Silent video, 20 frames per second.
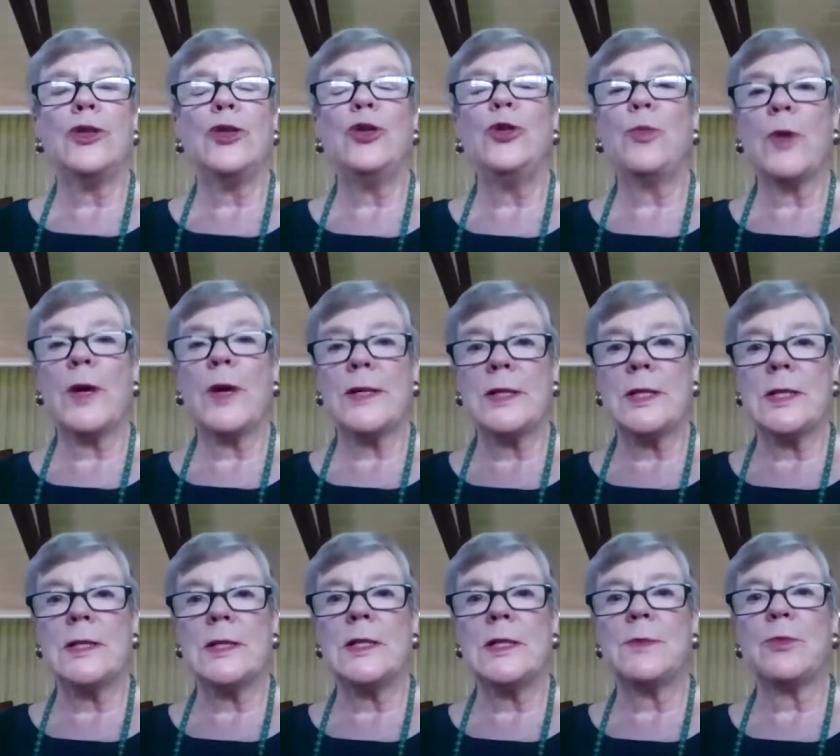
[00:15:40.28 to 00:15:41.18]
two
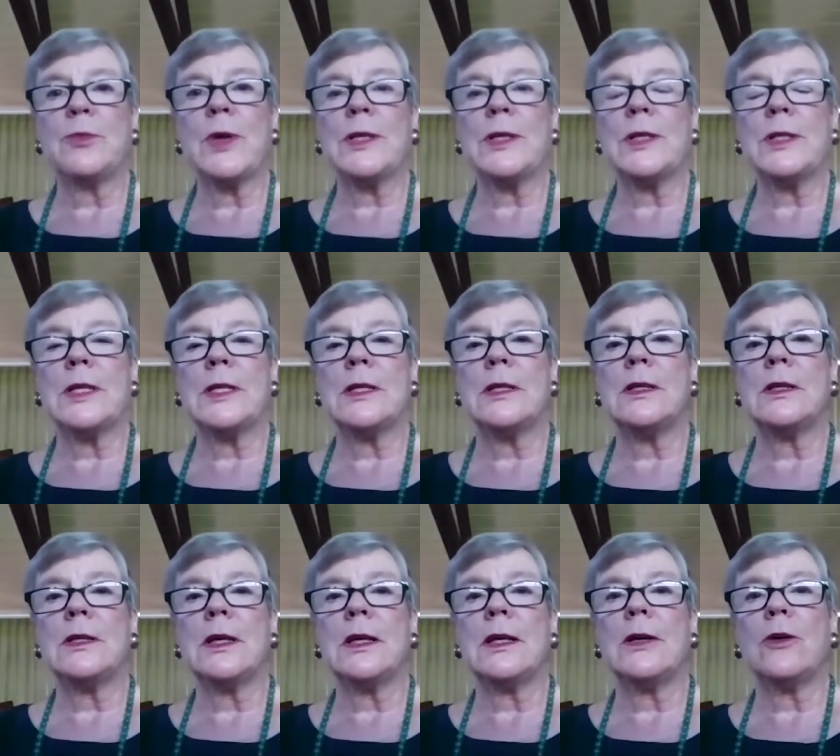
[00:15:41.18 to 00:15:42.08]
presidents,
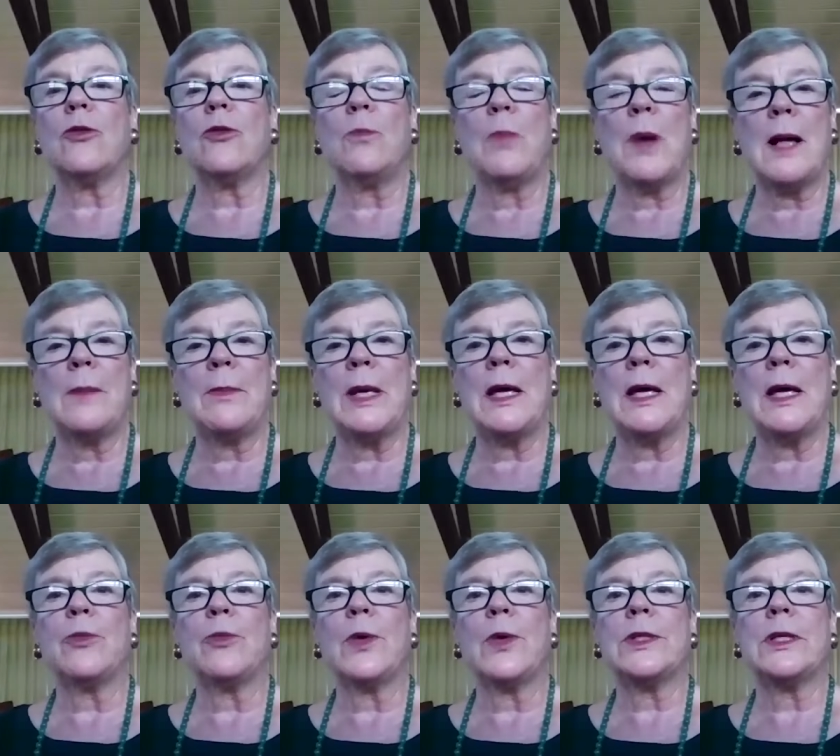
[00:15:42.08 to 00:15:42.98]
President uh, Obama
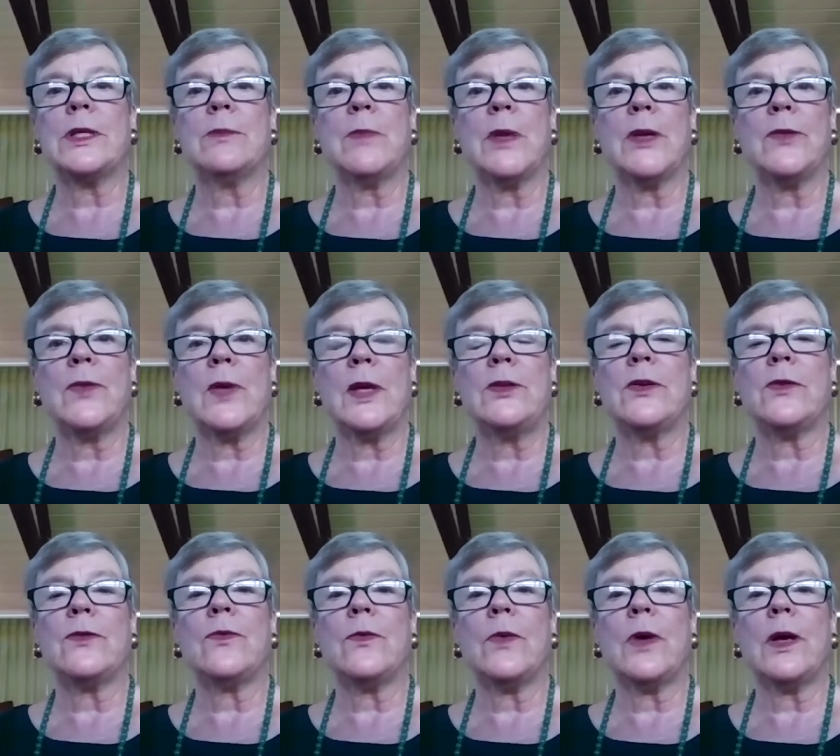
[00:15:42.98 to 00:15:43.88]
and President Medvedev,